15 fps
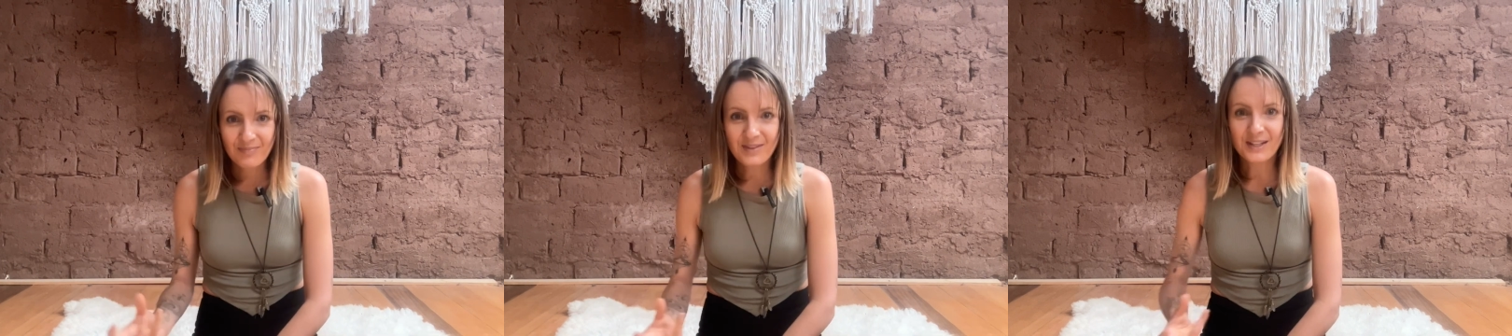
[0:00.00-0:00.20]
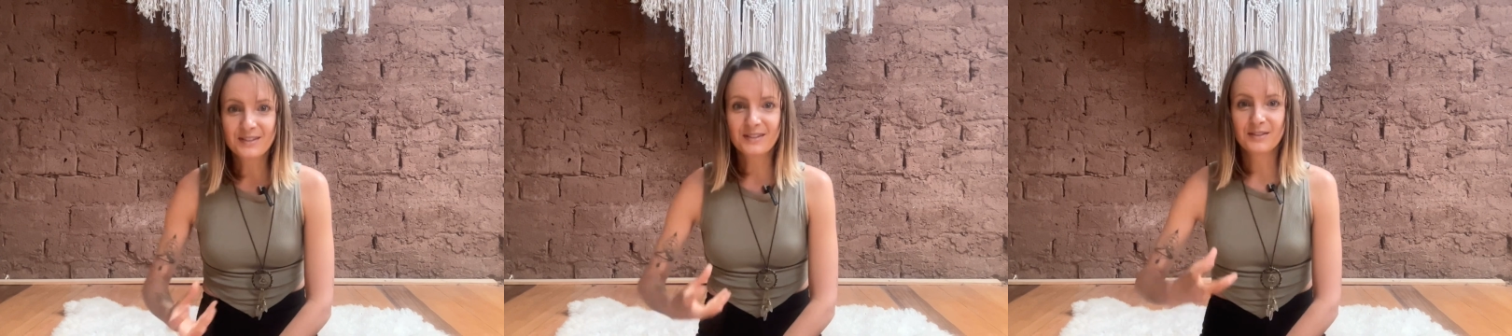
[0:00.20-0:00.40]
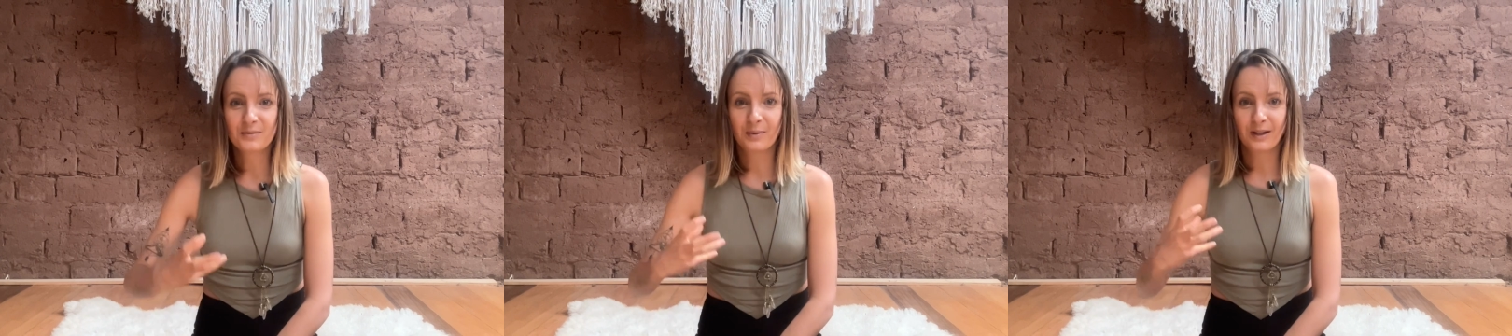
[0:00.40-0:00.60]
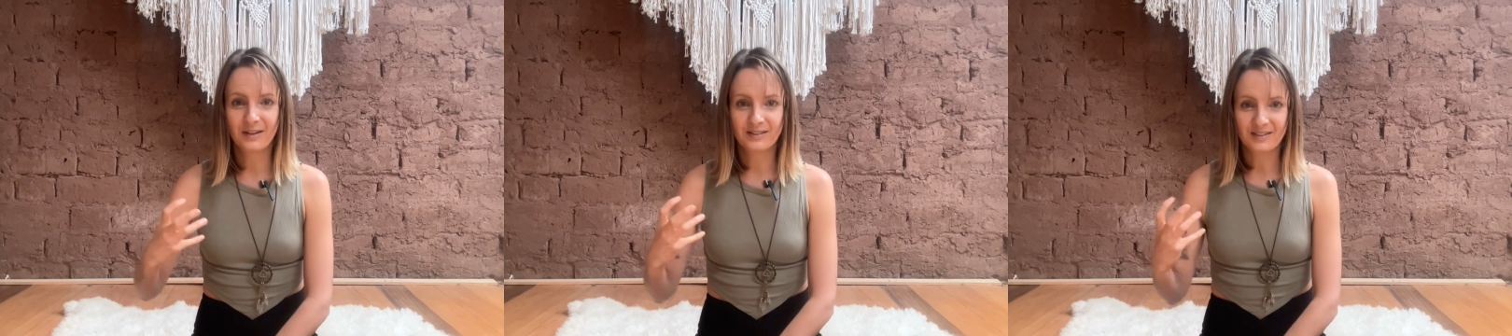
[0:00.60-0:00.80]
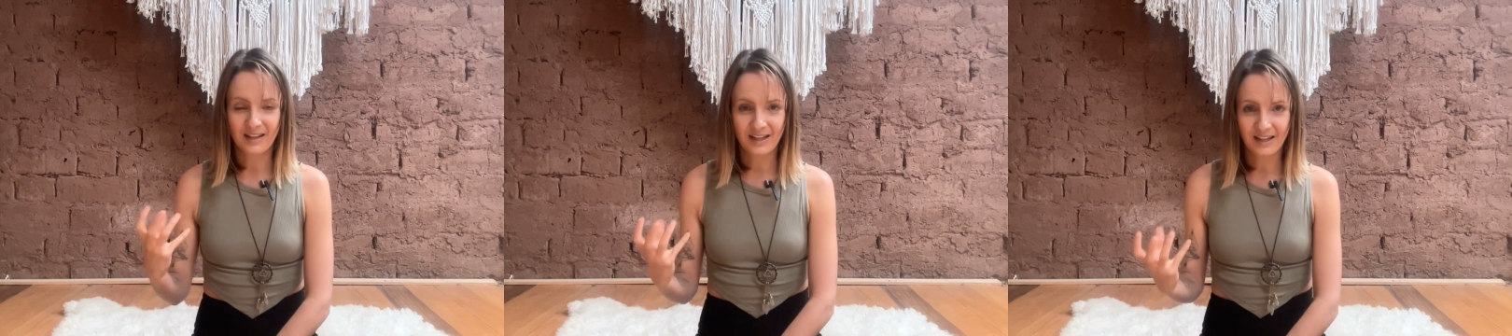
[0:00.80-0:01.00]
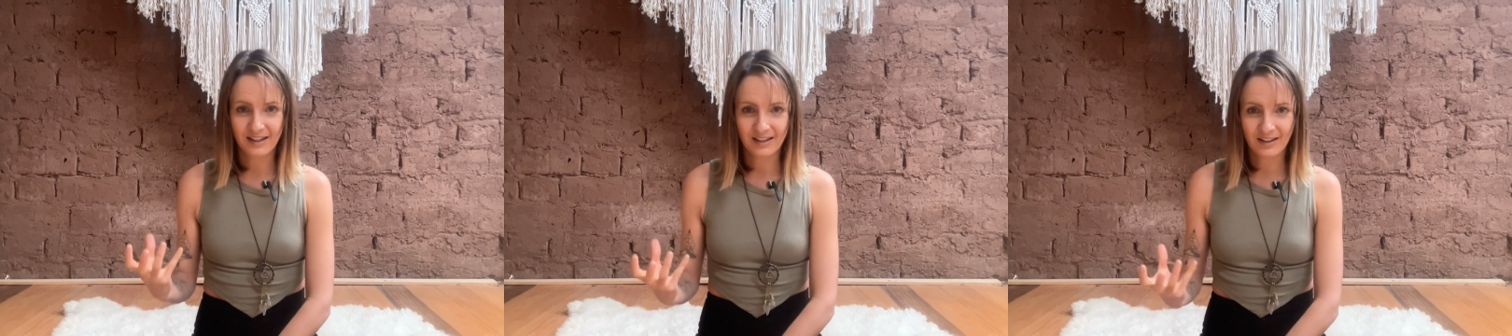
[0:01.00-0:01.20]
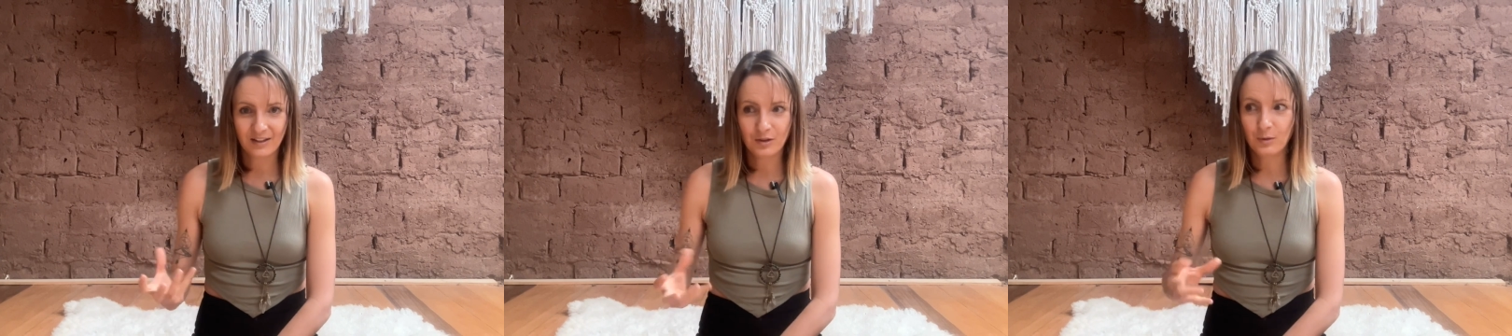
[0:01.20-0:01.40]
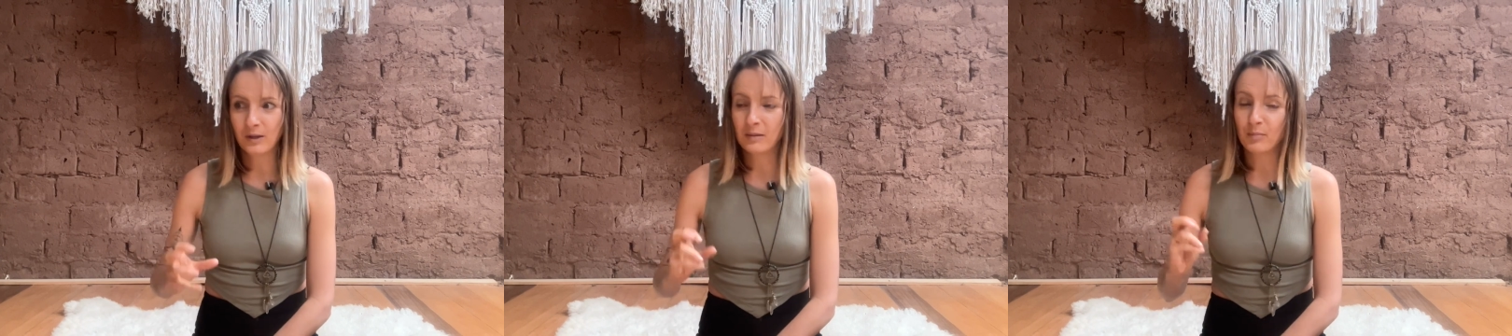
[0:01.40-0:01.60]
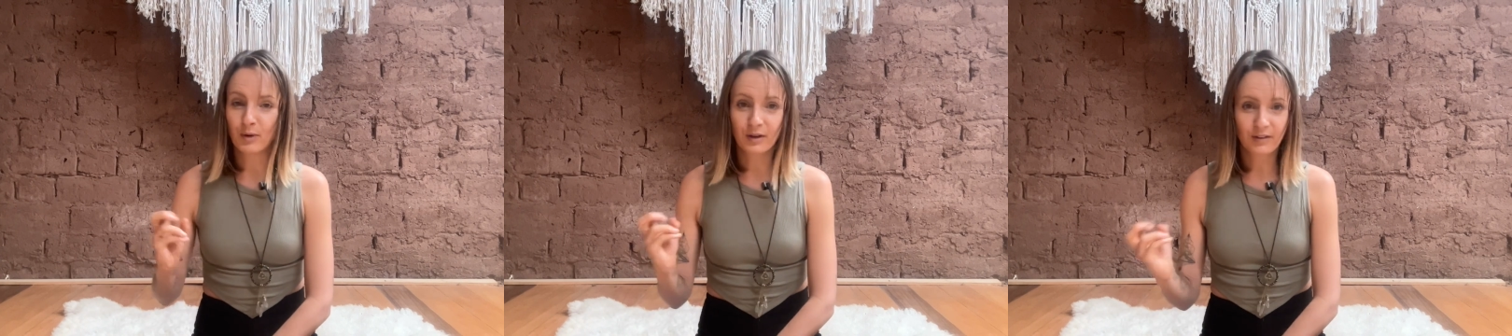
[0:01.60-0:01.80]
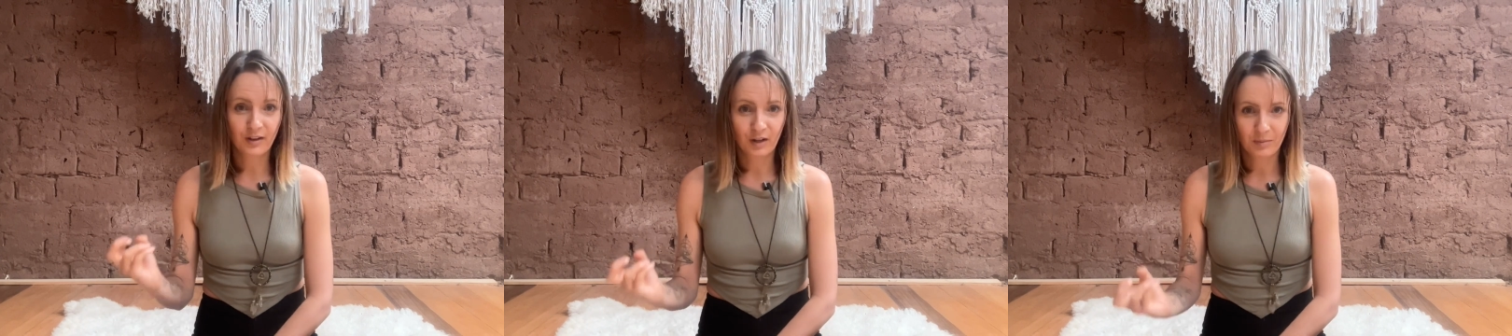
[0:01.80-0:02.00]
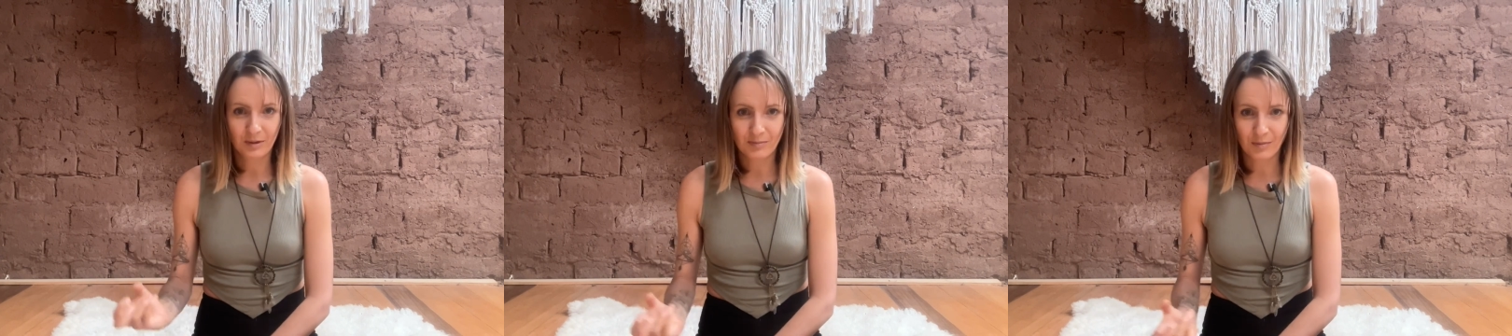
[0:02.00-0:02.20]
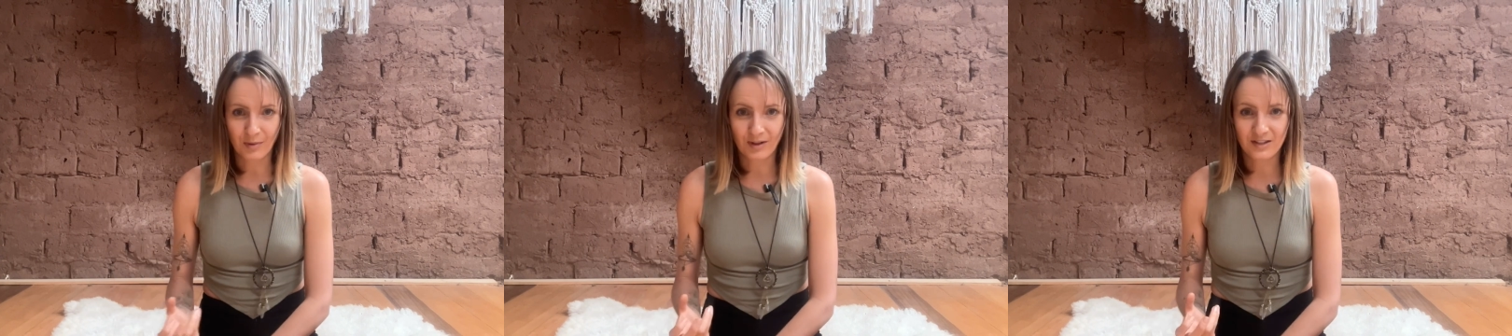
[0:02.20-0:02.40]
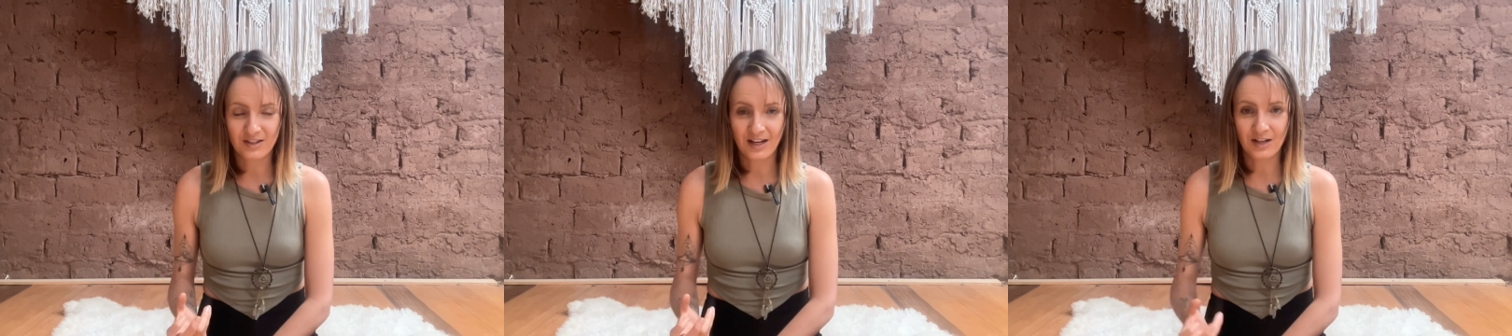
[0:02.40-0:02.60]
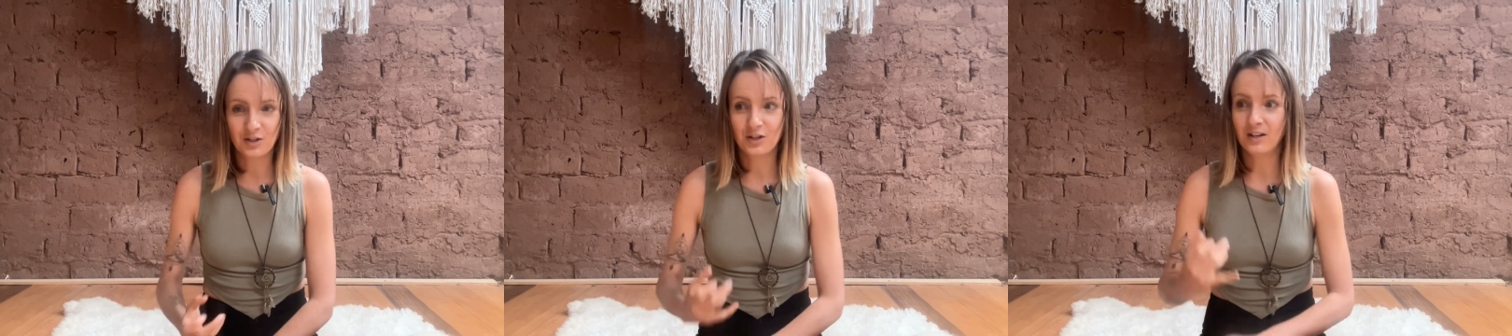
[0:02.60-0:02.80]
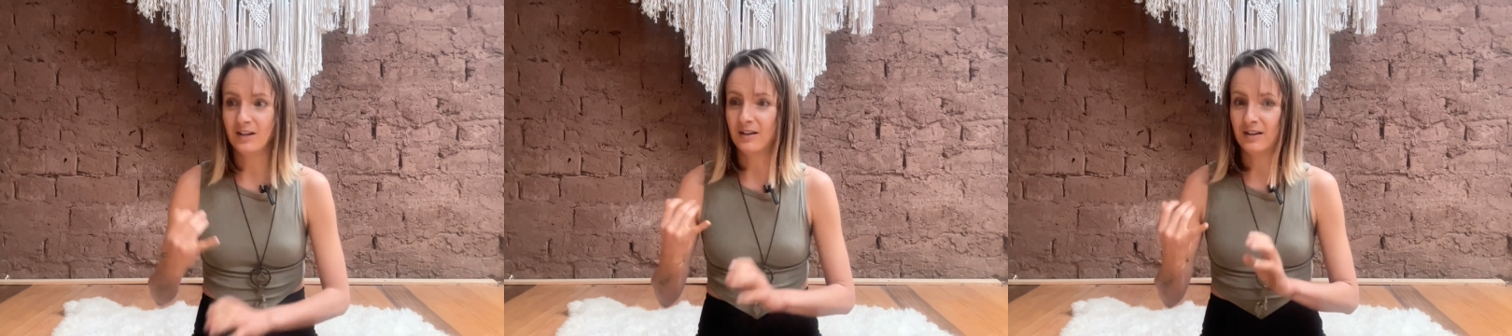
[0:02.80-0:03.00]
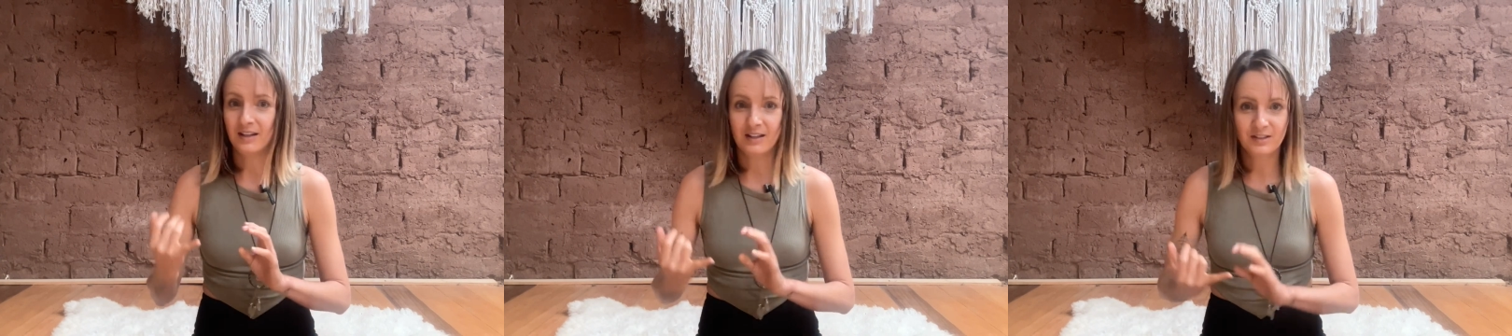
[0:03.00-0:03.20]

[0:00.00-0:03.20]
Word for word: this is where it's like you can put a little bit more intention